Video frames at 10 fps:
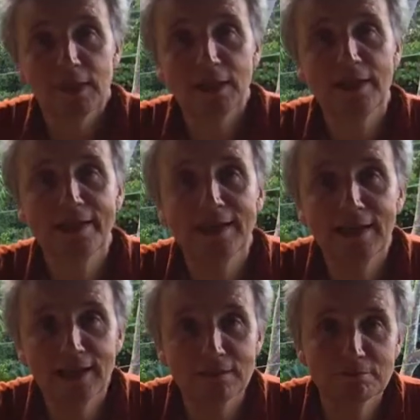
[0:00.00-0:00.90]
And
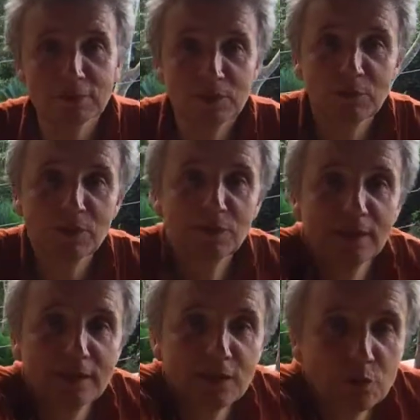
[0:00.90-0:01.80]
again, let me
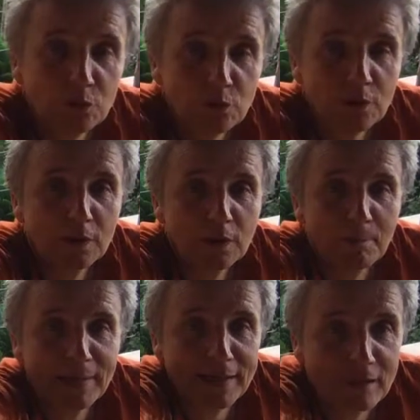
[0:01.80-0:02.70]
send you
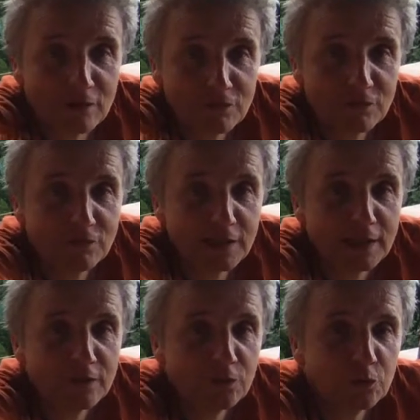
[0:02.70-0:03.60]
my love
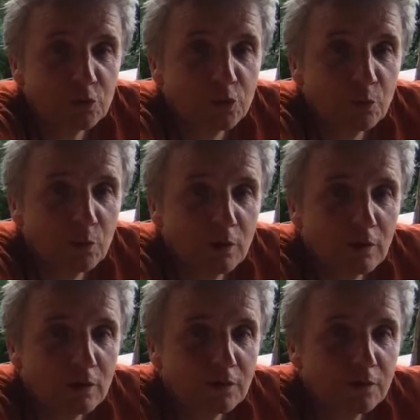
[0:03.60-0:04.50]
into your world.